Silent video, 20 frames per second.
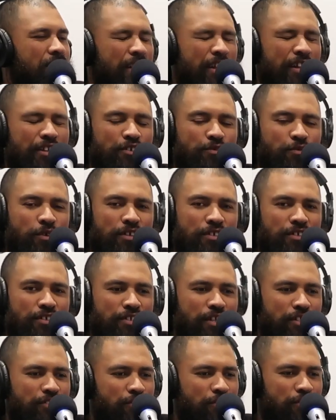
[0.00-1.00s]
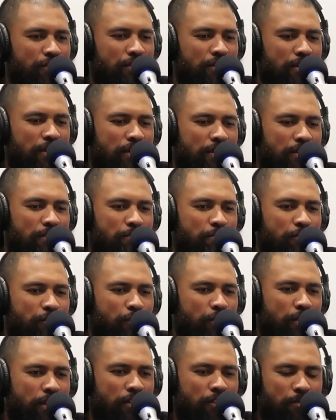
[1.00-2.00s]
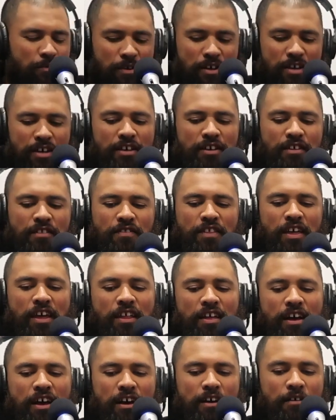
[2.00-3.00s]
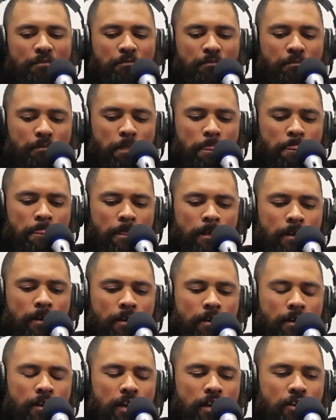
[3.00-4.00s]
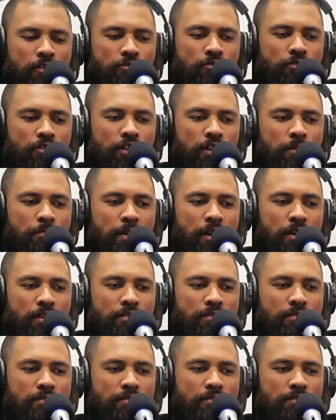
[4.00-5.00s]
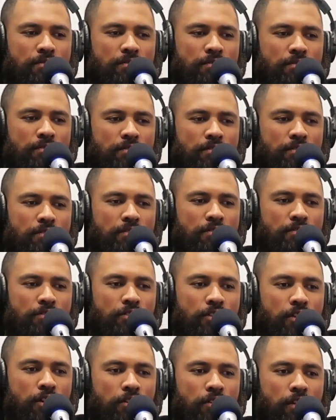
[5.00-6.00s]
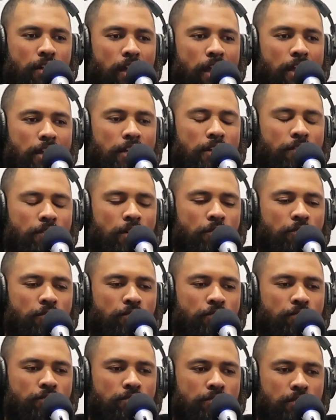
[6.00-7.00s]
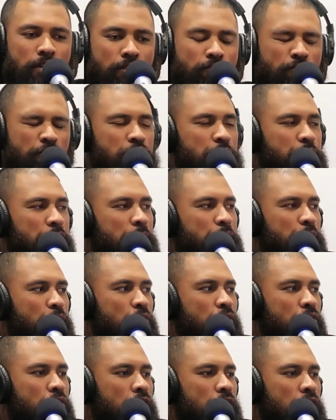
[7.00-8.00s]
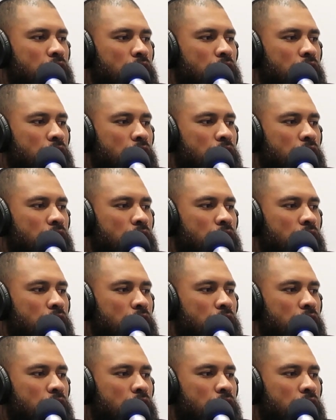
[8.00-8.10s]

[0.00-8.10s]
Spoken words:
And I just wanted to touch on, like, before we carry on, that how you're talking about, hanging around with, like, rich people.